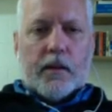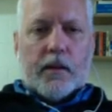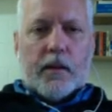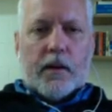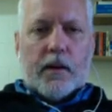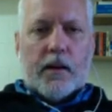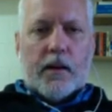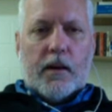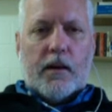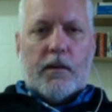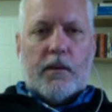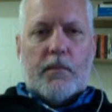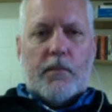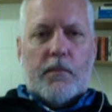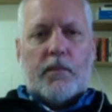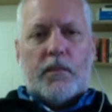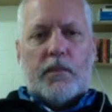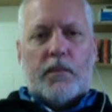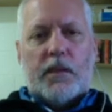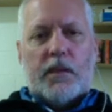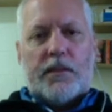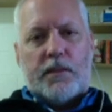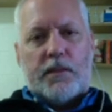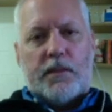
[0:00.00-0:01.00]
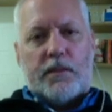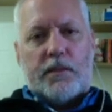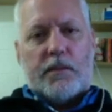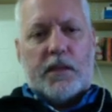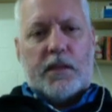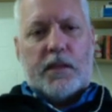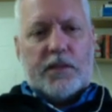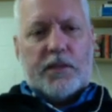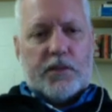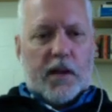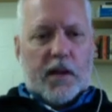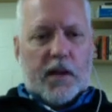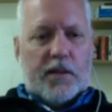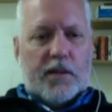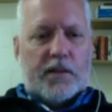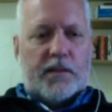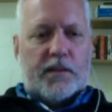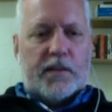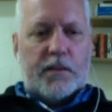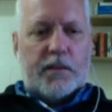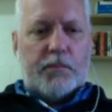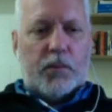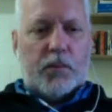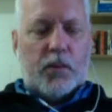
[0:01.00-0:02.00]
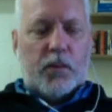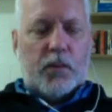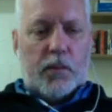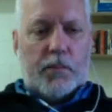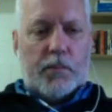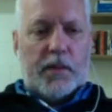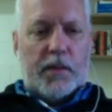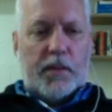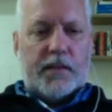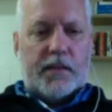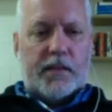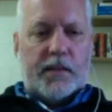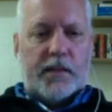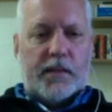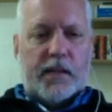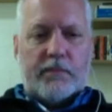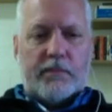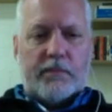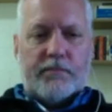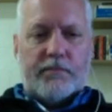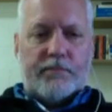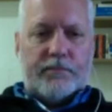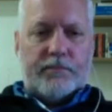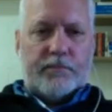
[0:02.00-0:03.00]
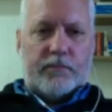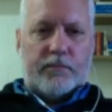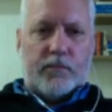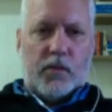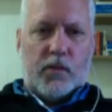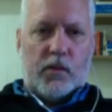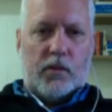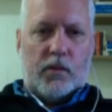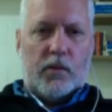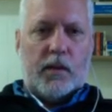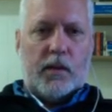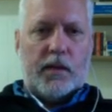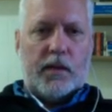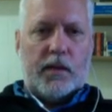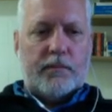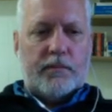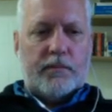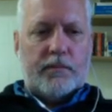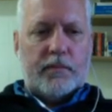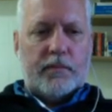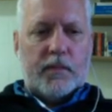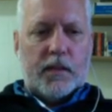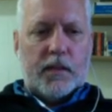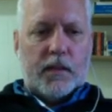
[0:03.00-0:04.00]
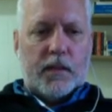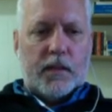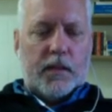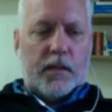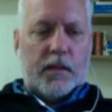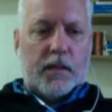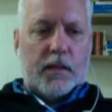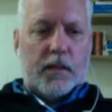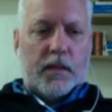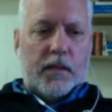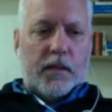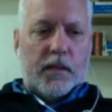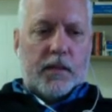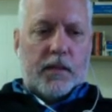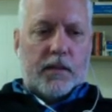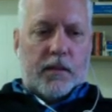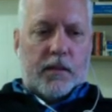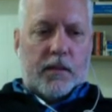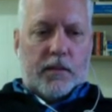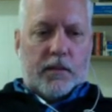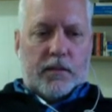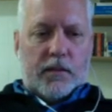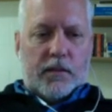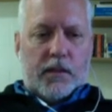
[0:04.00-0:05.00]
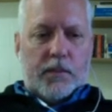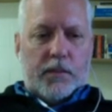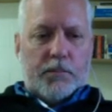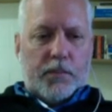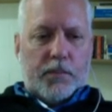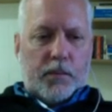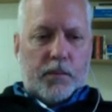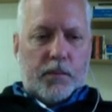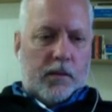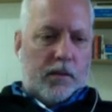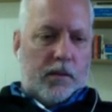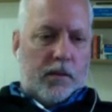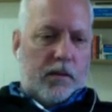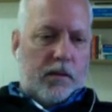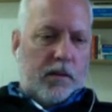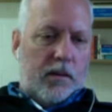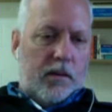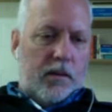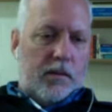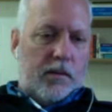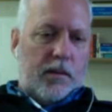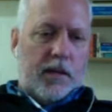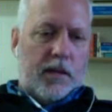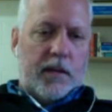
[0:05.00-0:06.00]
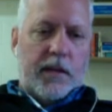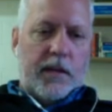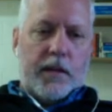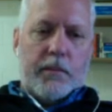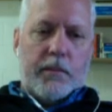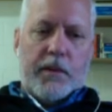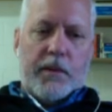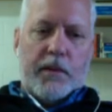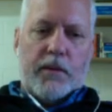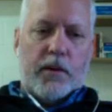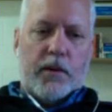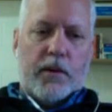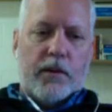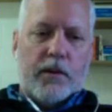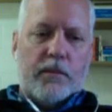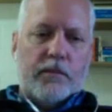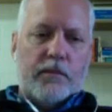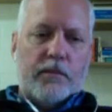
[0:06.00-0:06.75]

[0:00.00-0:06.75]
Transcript: um, let's let's try the zpool replace thing real quick. Let's go zpool. Uh, going to be root